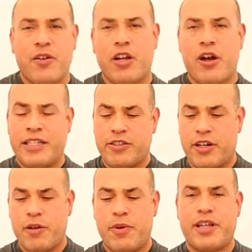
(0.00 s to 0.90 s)
You know, I
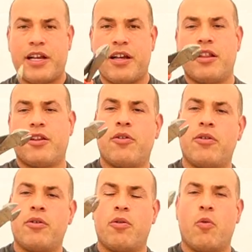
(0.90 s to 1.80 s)
started with like a
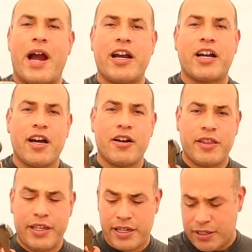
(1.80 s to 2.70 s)
little wire cutter
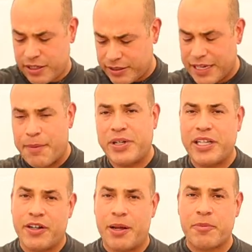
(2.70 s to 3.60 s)
thing type of
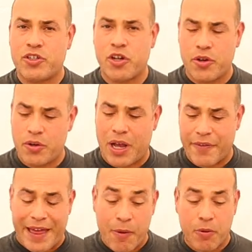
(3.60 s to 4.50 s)
deal, and I'm gonna show you
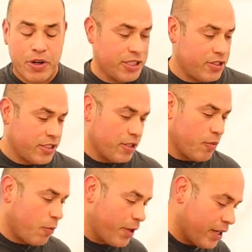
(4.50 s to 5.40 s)
how that works in just a
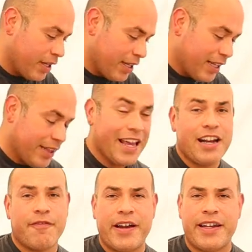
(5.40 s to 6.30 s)
moment.
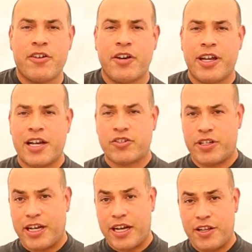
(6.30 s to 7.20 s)
Then I found out you can
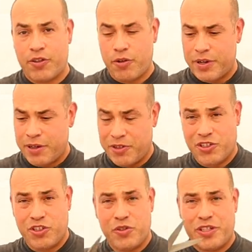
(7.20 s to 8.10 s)
actually cut through it with
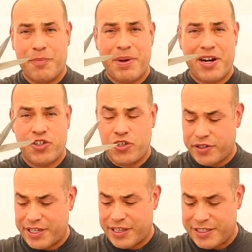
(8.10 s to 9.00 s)
just using a pair of
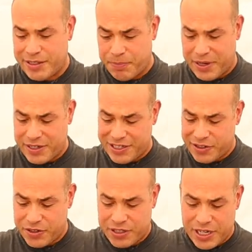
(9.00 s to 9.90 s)
shears like this, a pair of
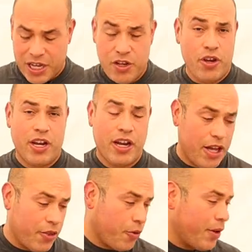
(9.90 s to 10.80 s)
scissors, you can
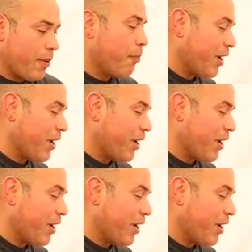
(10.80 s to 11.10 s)
cut through it.